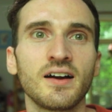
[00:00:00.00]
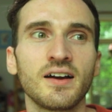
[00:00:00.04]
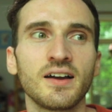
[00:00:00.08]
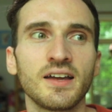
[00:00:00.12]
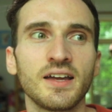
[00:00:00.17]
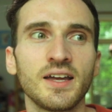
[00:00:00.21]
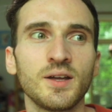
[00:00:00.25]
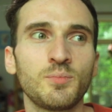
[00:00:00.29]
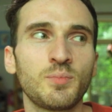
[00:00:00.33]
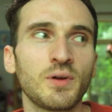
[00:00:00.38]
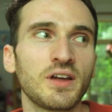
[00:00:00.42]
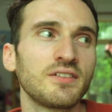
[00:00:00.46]

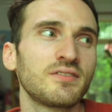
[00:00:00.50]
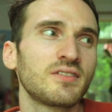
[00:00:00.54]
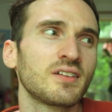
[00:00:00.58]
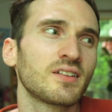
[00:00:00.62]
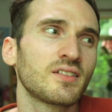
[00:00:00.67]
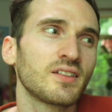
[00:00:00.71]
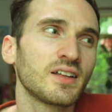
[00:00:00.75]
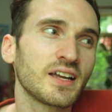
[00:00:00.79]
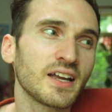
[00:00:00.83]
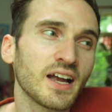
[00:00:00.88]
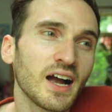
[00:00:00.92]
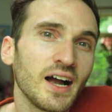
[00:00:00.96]
It
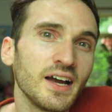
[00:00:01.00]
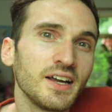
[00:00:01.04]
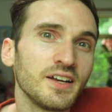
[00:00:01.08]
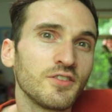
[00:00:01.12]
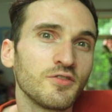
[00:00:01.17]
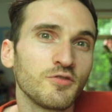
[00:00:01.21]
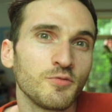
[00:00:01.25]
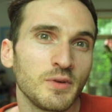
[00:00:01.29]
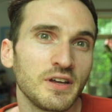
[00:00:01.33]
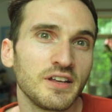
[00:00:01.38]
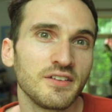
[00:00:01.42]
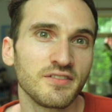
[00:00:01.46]
basically kind
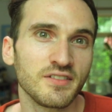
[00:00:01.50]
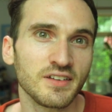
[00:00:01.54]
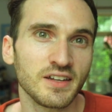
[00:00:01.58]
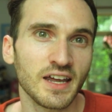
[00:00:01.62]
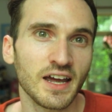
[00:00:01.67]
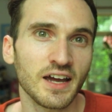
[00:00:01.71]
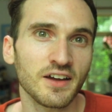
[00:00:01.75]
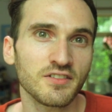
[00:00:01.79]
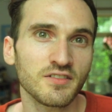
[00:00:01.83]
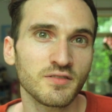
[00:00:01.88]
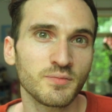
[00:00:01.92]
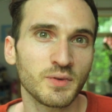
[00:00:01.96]
of means
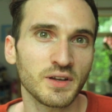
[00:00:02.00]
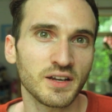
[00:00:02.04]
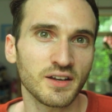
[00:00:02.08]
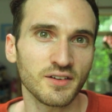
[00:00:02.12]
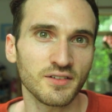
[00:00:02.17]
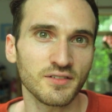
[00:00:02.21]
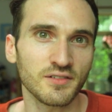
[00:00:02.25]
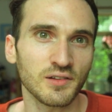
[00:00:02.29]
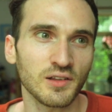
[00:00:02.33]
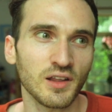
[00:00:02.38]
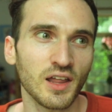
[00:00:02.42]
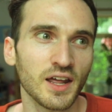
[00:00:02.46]
yes,
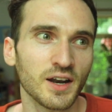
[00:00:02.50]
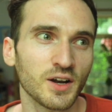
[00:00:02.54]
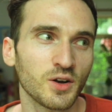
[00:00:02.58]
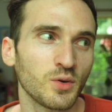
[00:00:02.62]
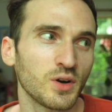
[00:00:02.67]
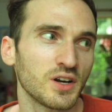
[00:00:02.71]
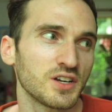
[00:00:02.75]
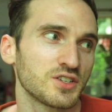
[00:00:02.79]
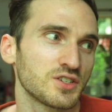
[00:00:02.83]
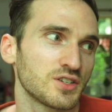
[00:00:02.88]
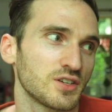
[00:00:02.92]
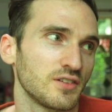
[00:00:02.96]
because a lot of
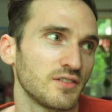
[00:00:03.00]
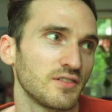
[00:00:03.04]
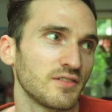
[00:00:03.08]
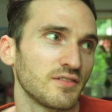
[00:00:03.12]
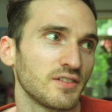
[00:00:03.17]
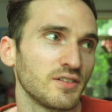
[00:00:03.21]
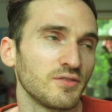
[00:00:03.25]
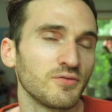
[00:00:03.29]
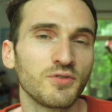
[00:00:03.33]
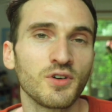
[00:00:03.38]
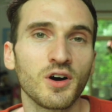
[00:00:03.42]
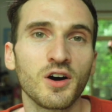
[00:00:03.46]
questions
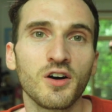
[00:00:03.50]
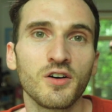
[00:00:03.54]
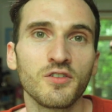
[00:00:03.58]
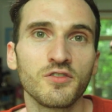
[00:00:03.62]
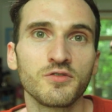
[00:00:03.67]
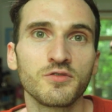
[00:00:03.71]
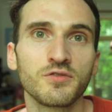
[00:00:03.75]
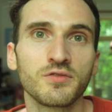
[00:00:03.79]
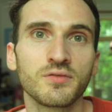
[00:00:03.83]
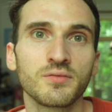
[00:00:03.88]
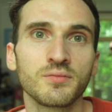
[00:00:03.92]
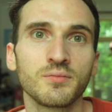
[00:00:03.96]

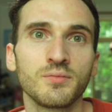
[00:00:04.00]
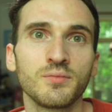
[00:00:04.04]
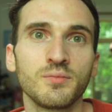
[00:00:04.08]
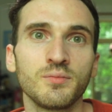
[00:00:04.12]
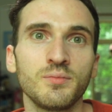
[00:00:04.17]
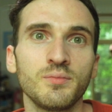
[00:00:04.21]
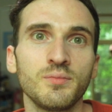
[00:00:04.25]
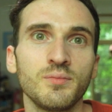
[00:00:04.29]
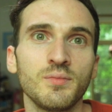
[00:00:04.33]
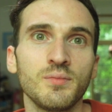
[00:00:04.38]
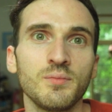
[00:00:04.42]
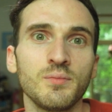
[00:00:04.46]
involve
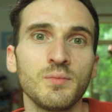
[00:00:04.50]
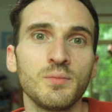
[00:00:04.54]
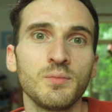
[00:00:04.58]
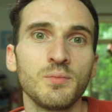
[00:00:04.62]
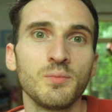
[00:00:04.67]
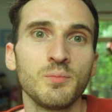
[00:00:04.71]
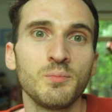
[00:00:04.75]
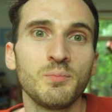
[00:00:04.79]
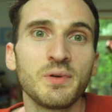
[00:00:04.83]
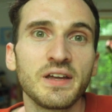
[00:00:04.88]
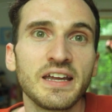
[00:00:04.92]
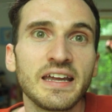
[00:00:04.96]

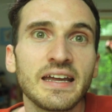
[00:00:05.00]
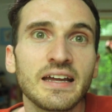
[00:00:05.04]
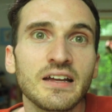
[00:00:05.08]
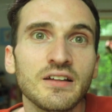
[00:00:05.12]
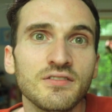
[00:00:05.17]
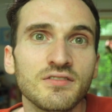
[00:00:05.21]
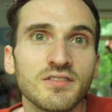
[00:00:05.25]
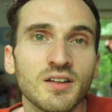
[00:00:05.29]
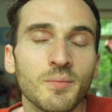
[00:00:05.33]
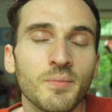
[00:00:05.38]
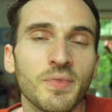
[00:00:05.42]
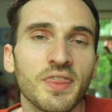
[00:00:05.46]
being
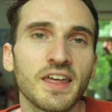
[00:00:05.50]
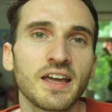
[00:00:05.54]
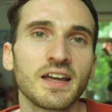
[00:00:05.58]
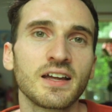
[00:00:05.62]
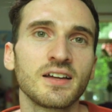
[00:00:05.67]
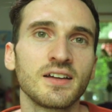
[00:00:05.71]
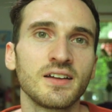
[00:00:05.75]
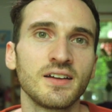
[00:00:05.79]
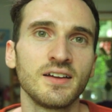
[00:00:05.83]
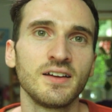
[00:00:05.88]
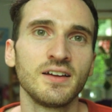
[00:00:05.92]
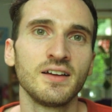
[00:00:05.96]
something.